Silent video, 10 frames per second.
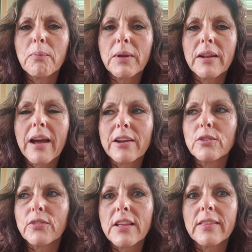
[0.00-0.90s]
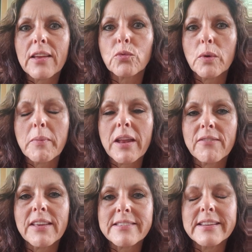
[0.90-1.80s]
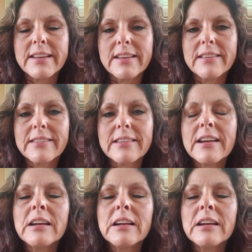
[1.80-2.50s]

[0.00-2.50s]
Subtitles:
but I don't think that's what manifesting is.